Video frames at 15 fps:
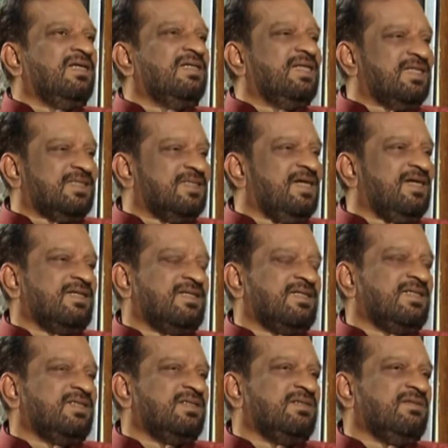That's art.
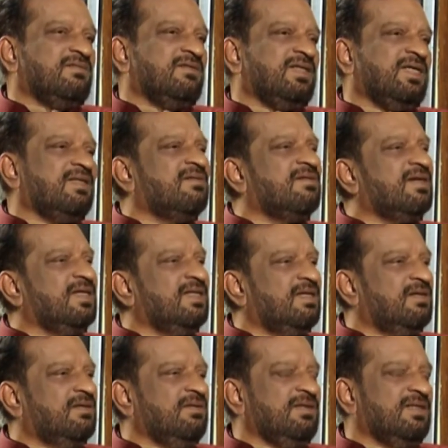So I tried
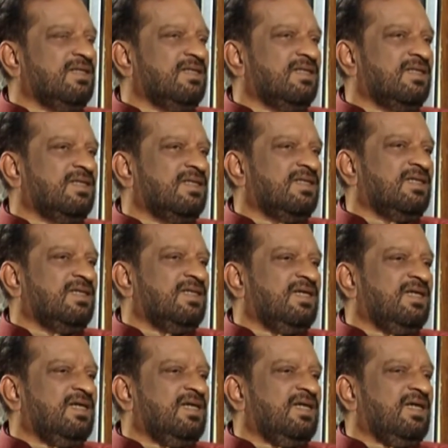out,
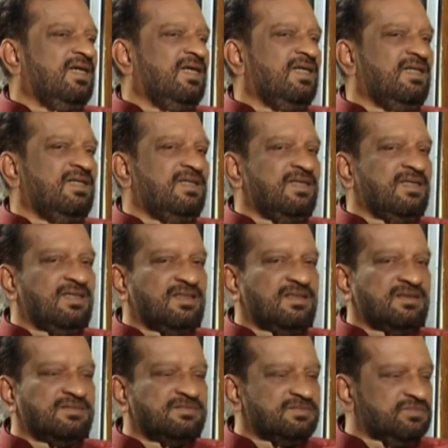and
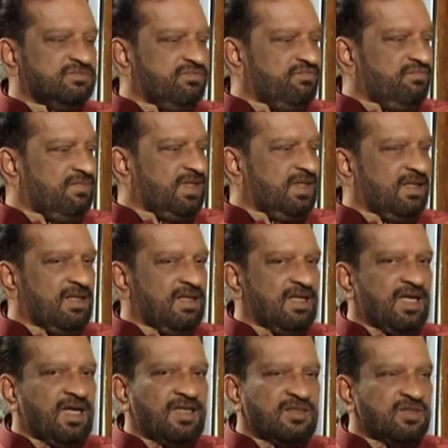
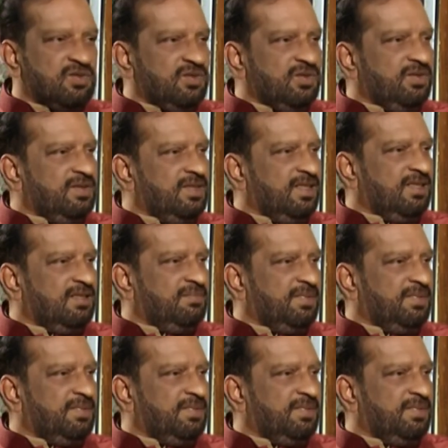I showed you the